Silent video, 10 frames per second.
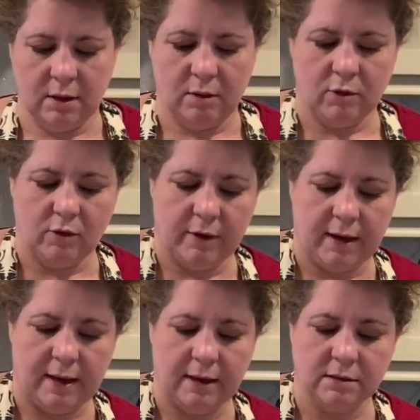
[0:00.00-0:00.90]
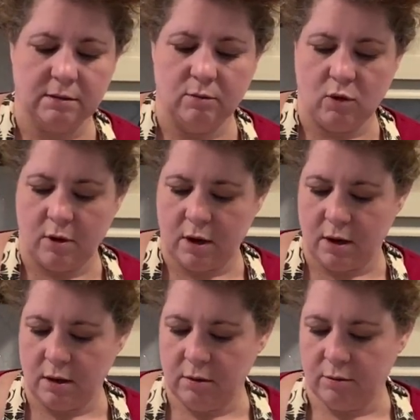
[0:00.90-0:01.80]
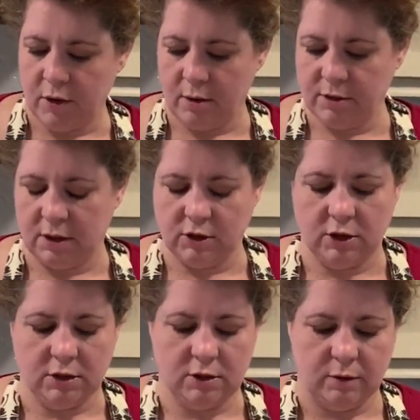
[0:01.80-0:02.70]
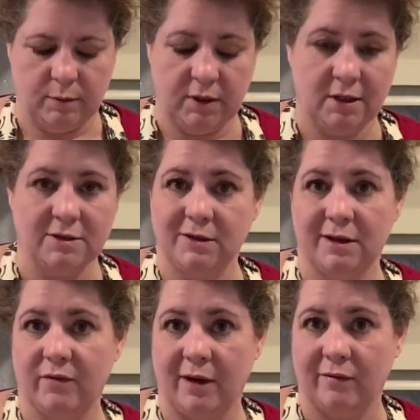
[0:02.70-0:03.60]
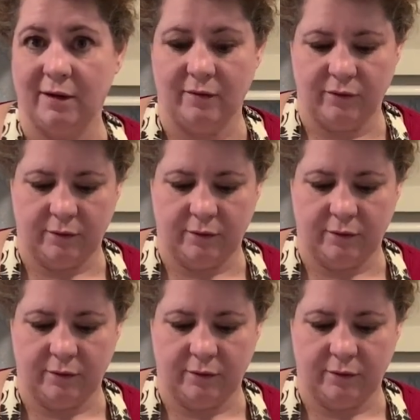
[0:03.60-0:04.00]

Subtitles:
And we're going to add some more Parmesan cheese to it because you can never have enough.